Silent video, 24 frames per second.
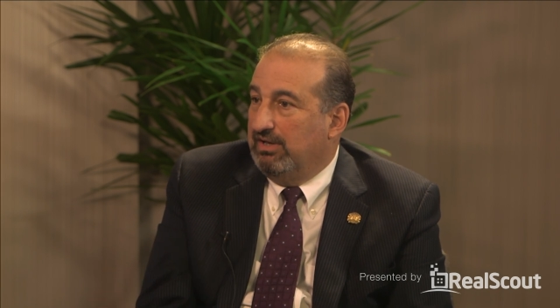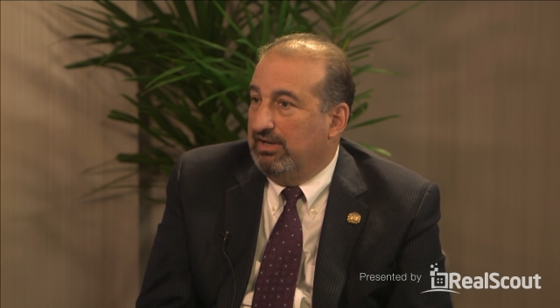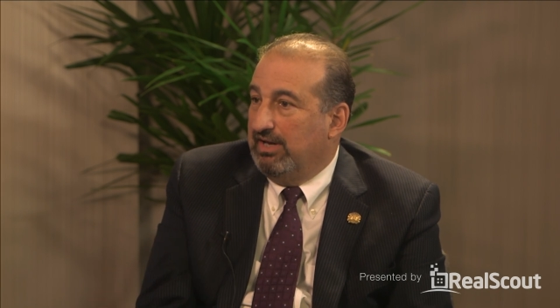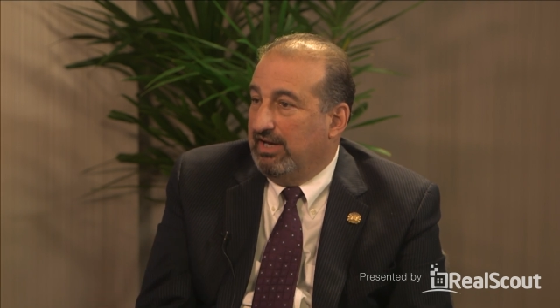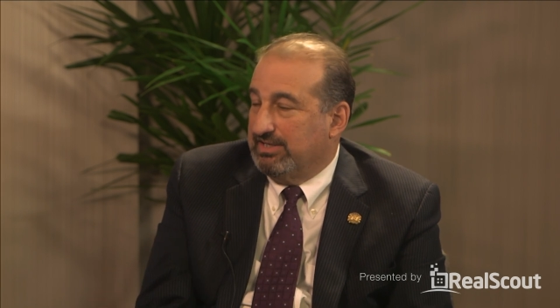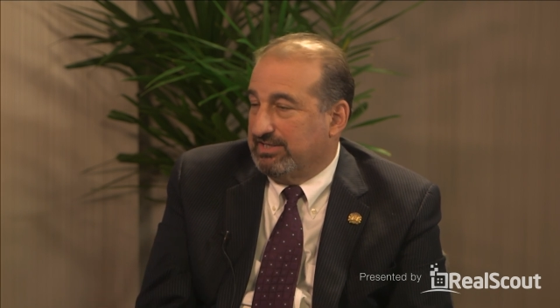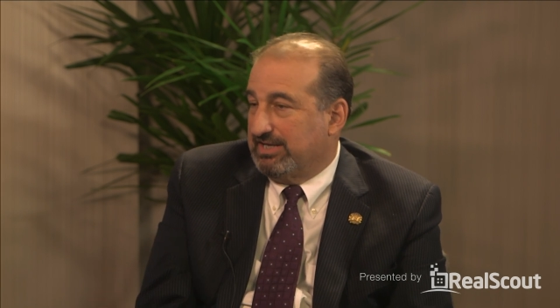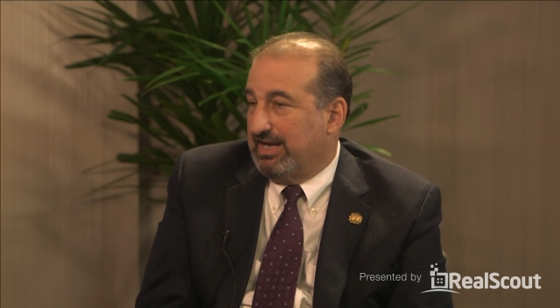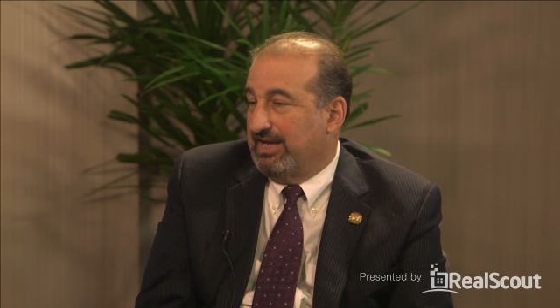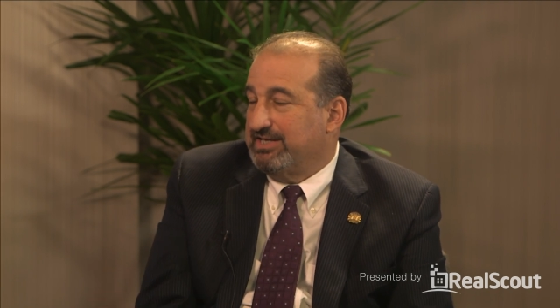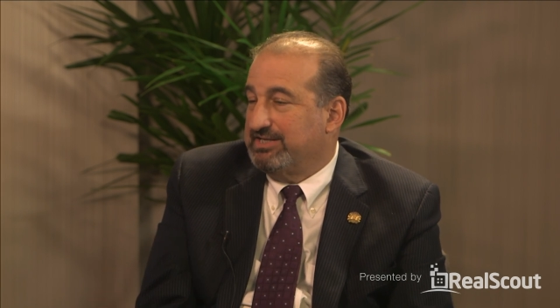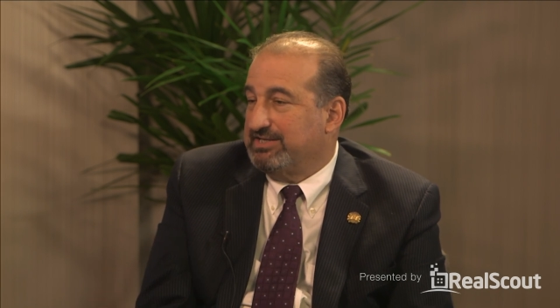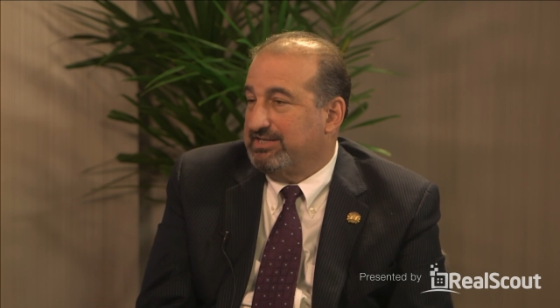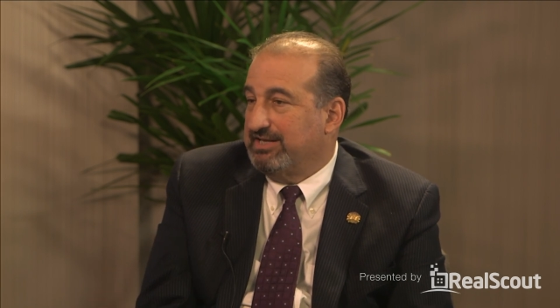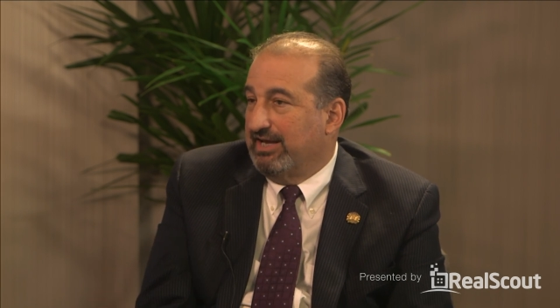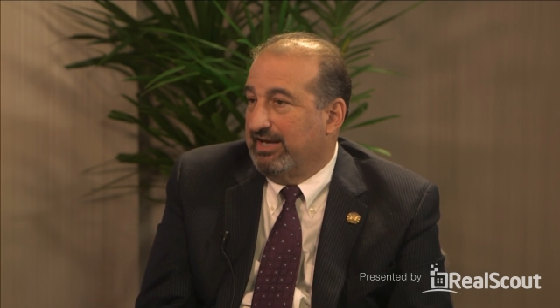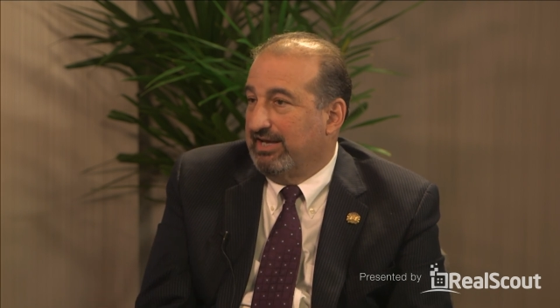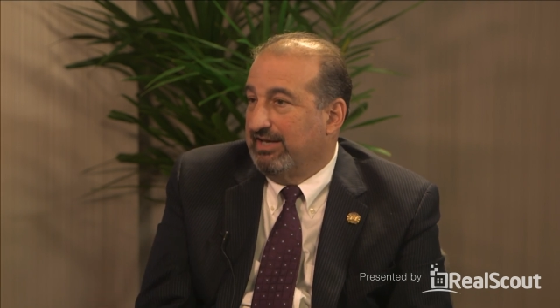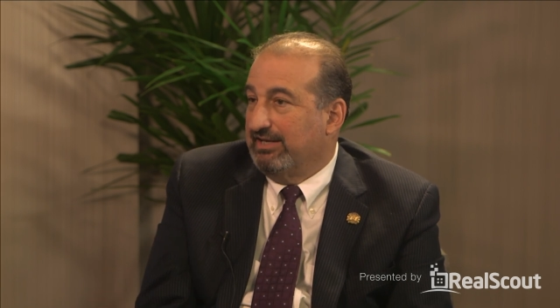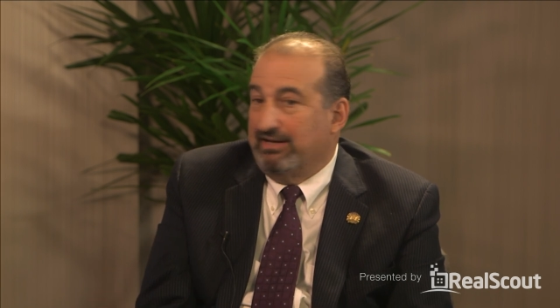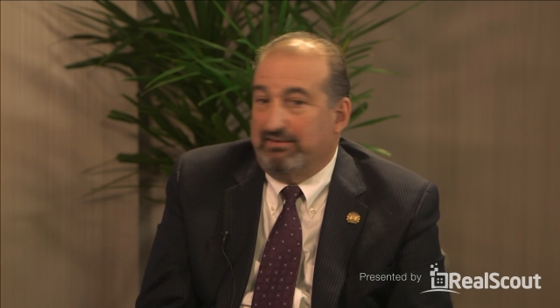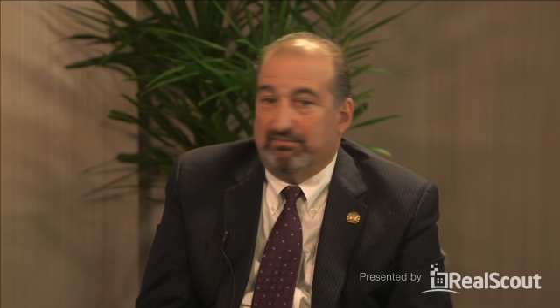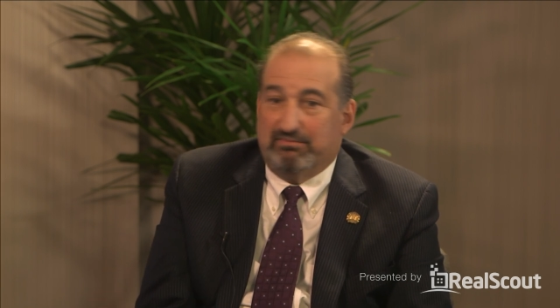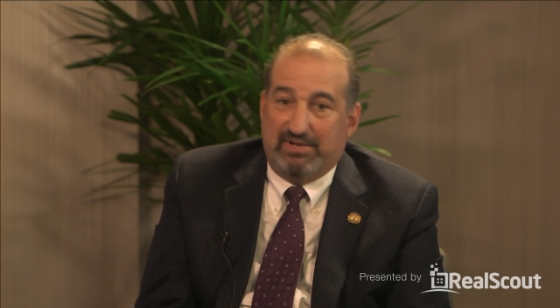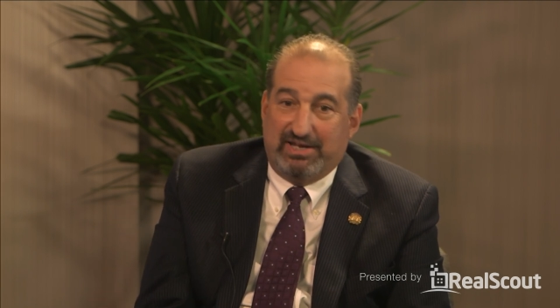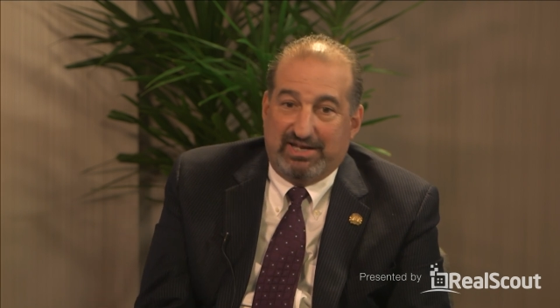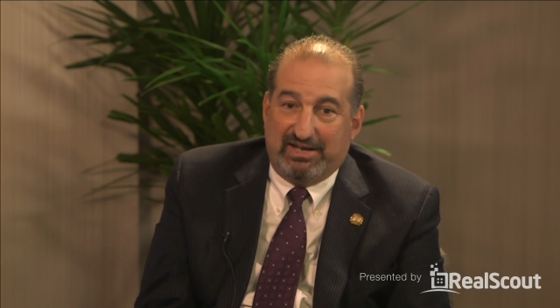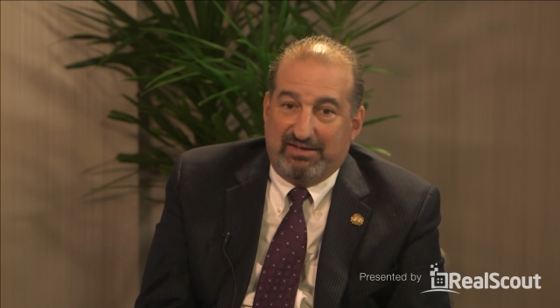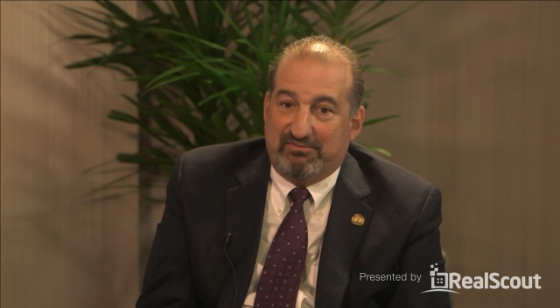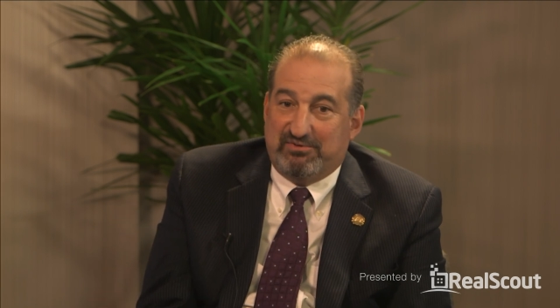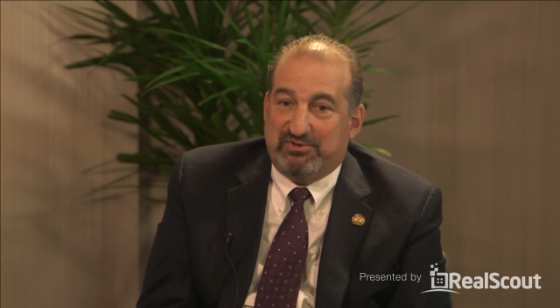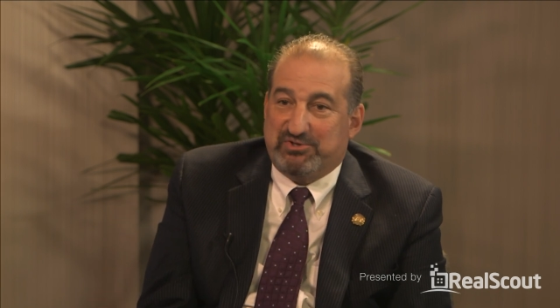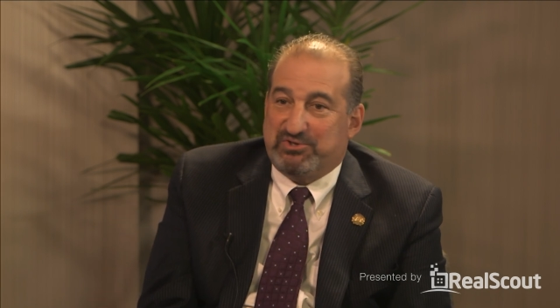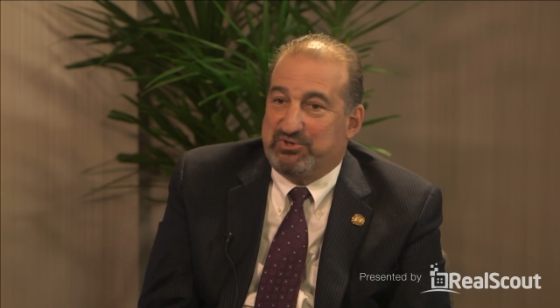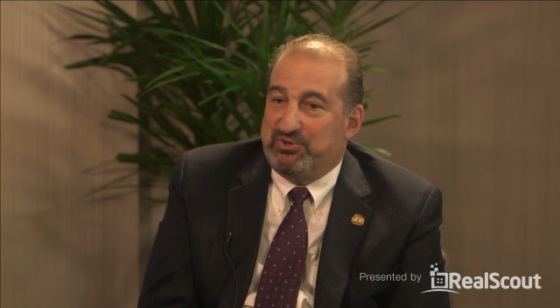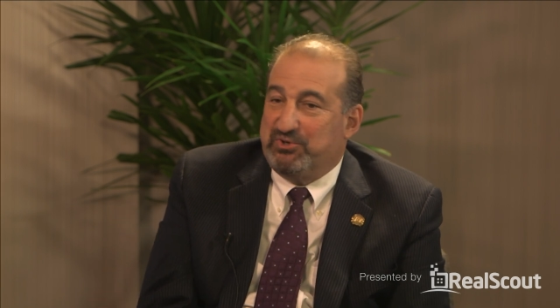as I say it, and many of
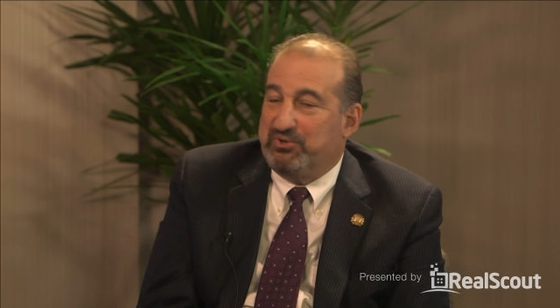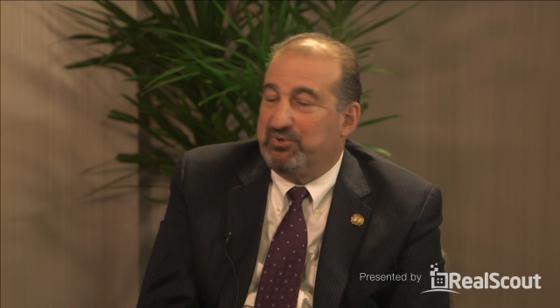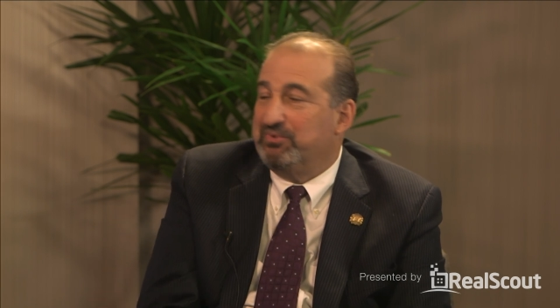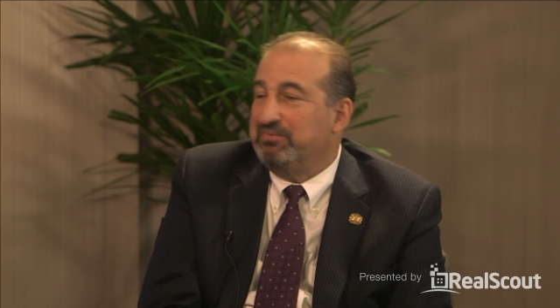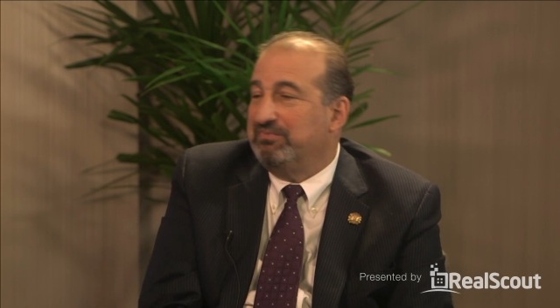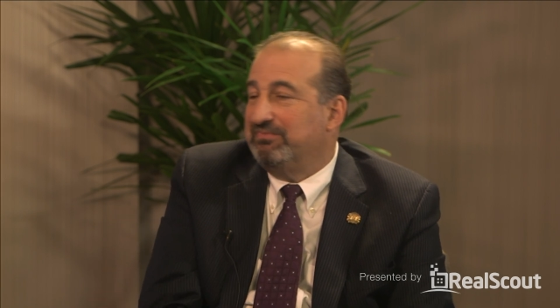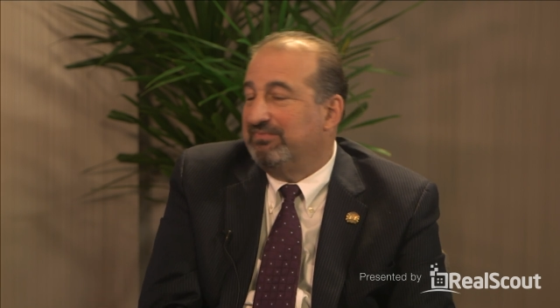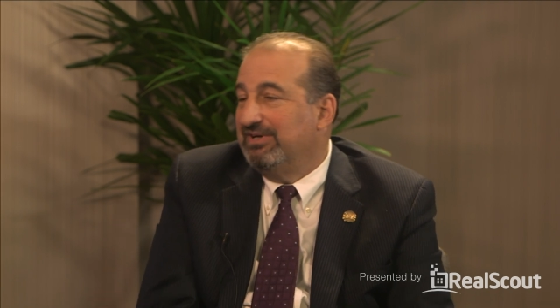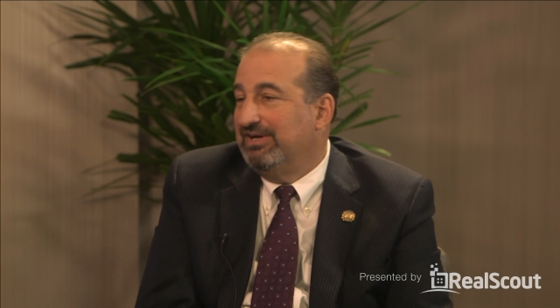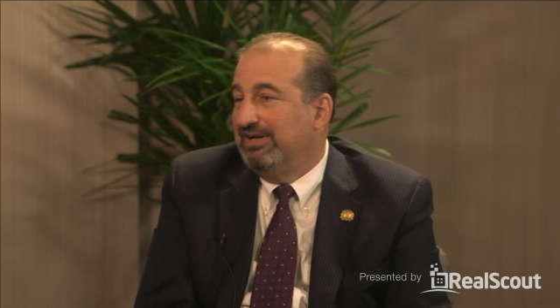us do,